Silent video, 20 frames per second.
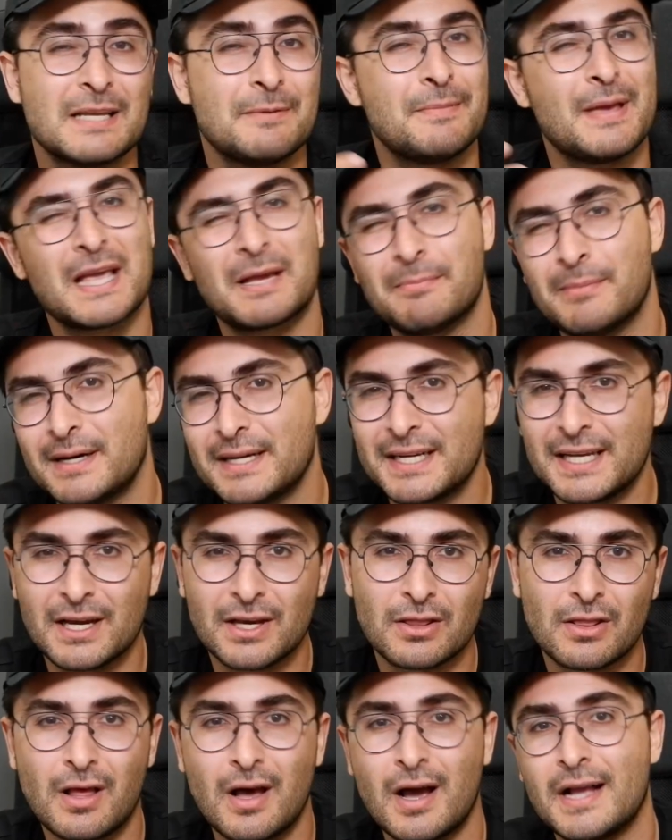to make money
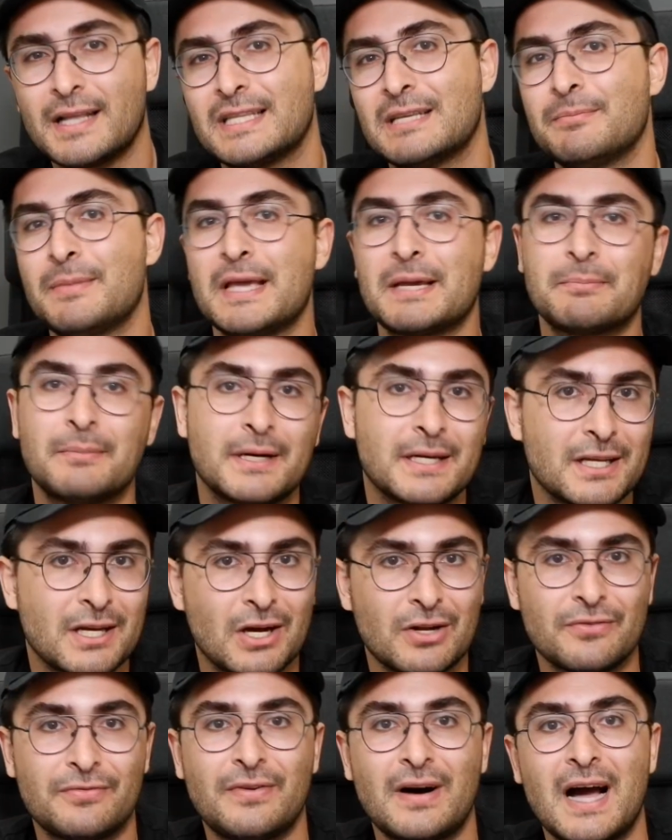online, to make money
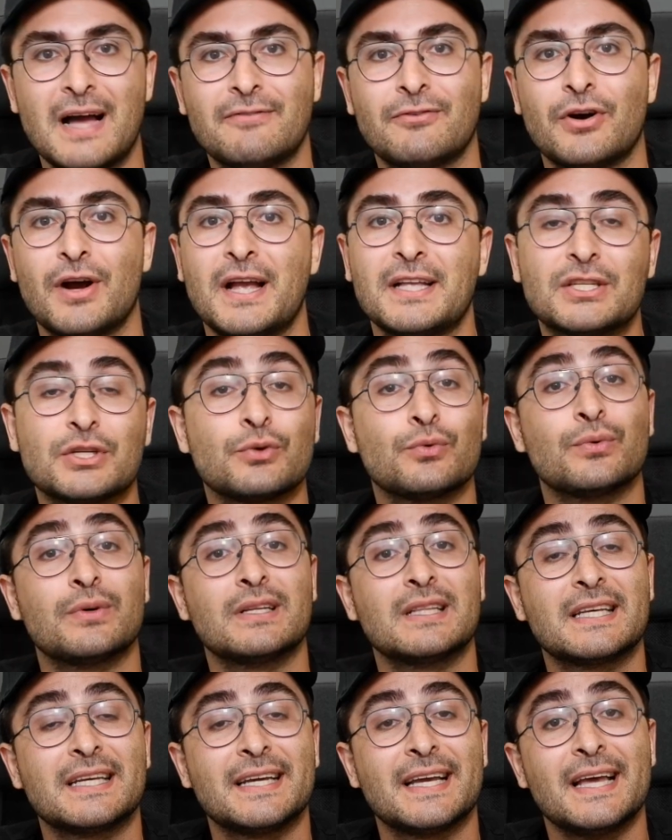on Fiverr, and to
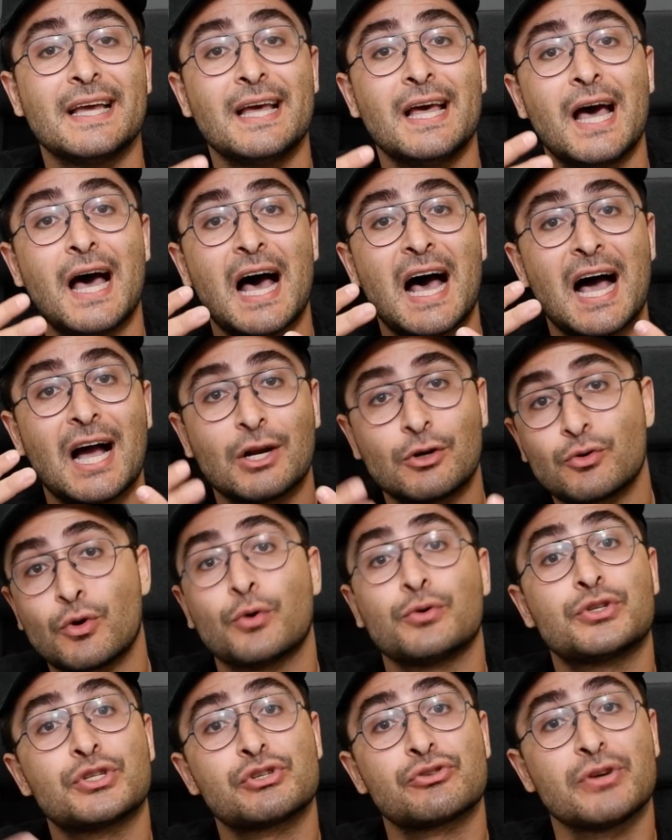really
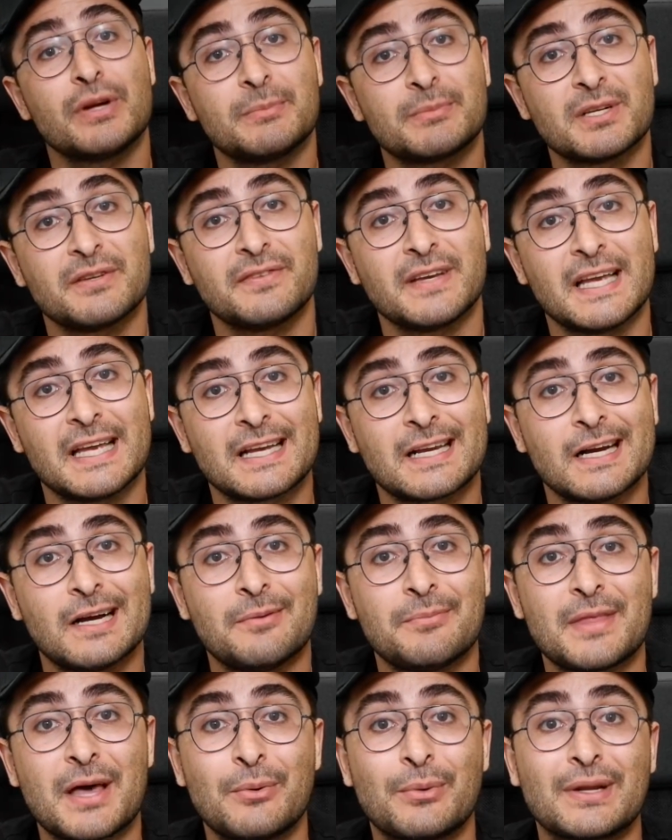grow streams of
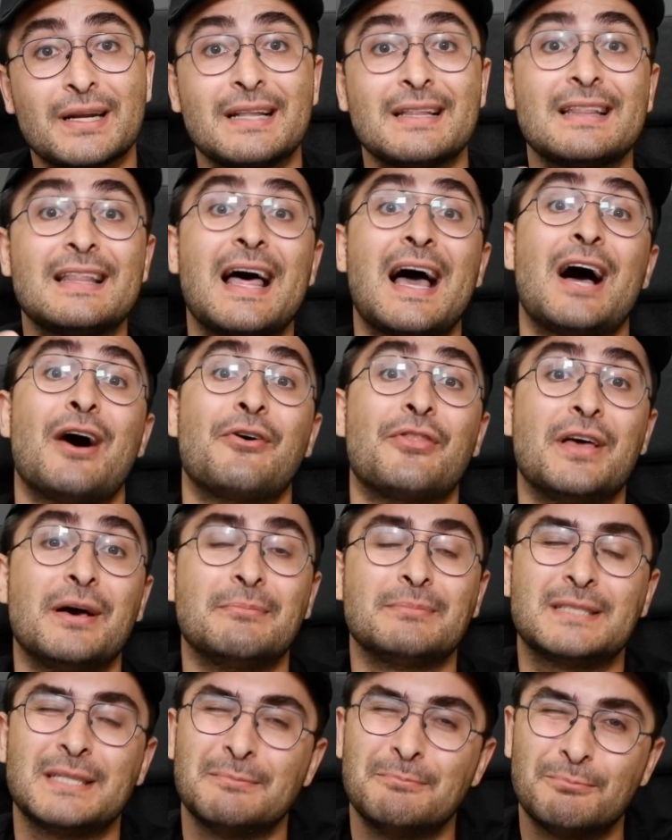income that would allow
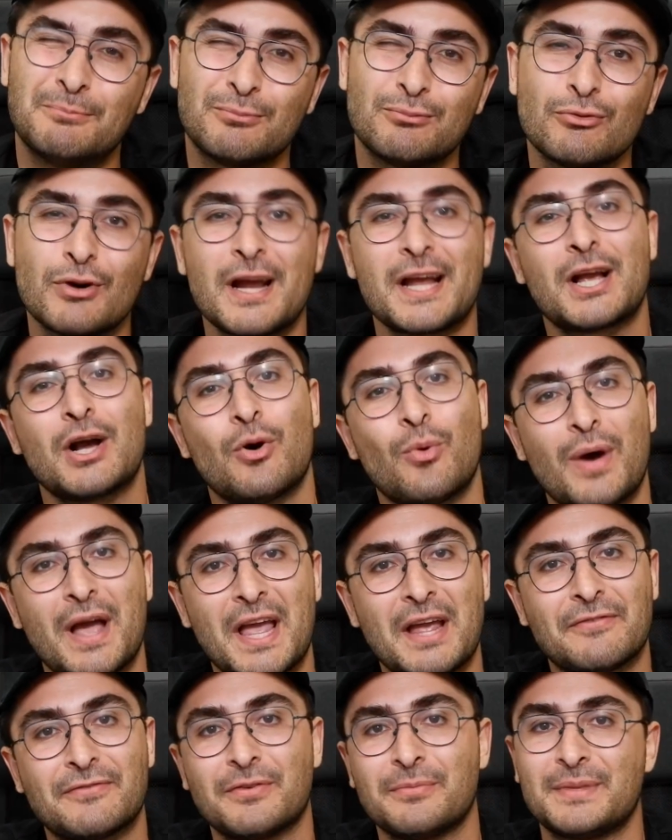them to break
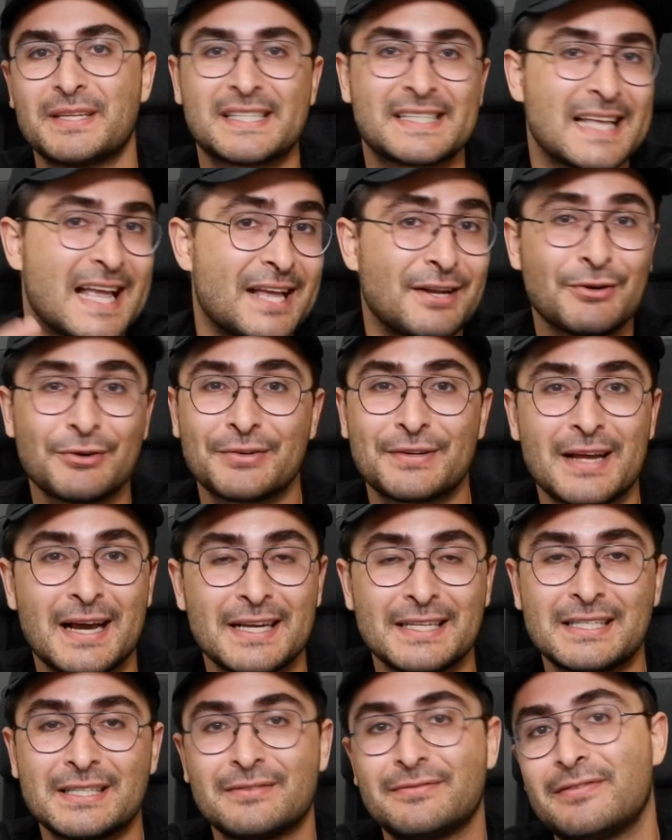away from the standard
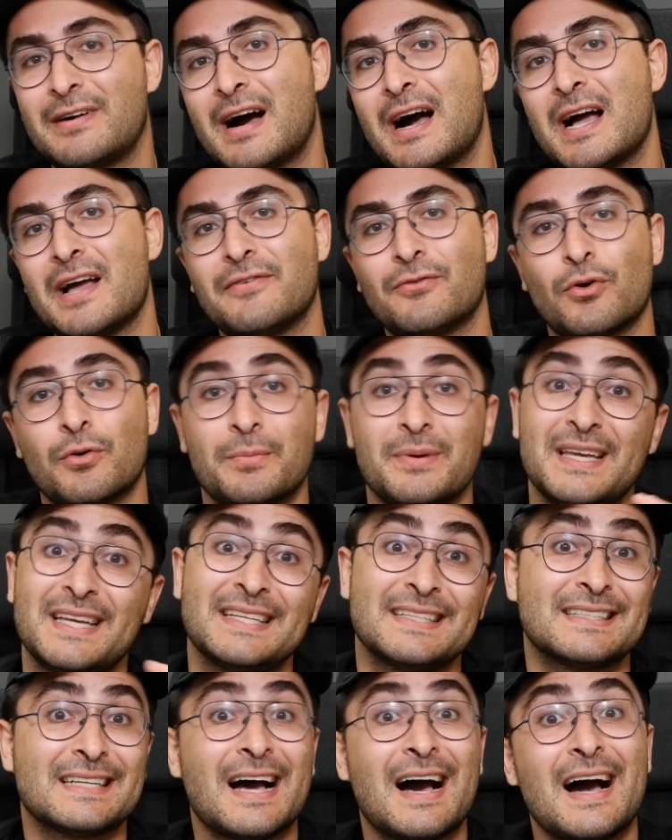9 to 5 or
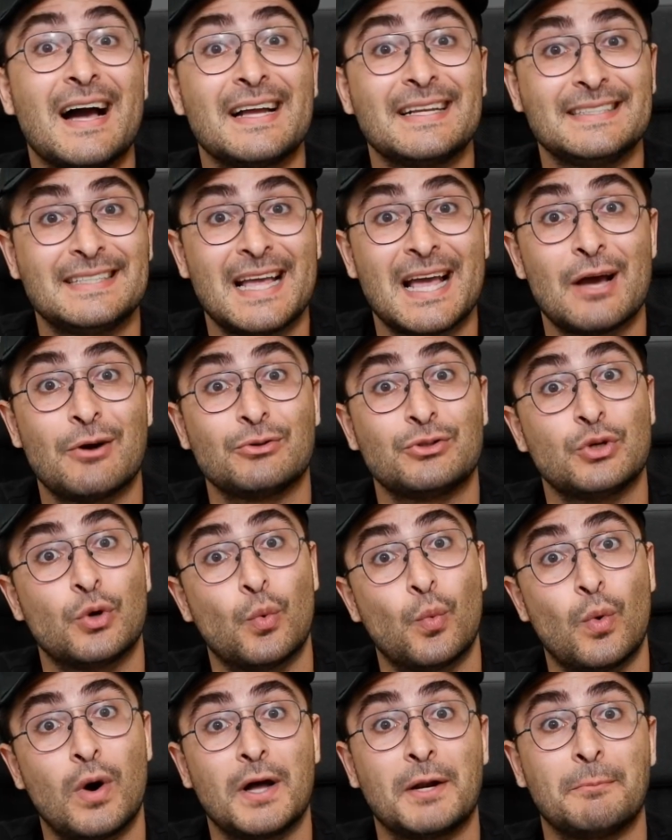being tied down to
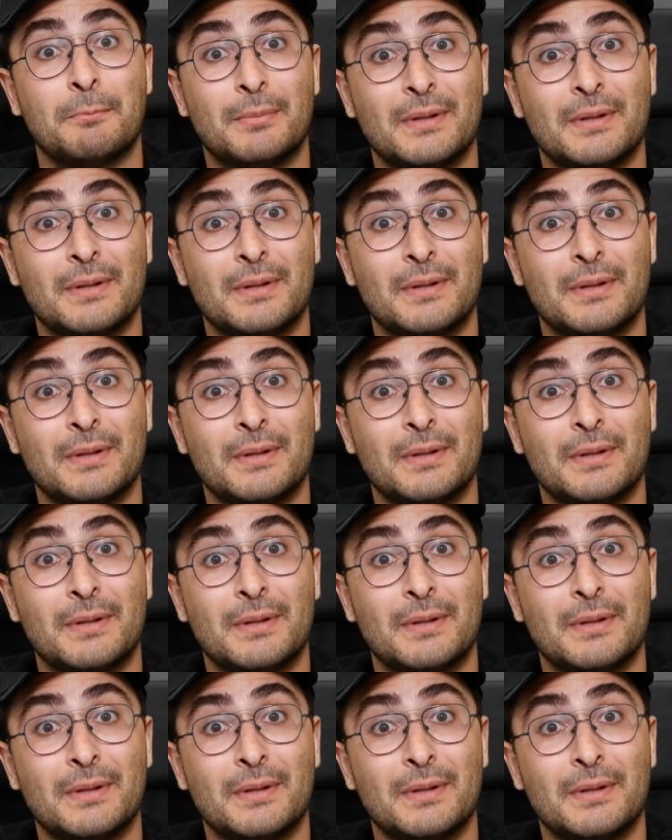one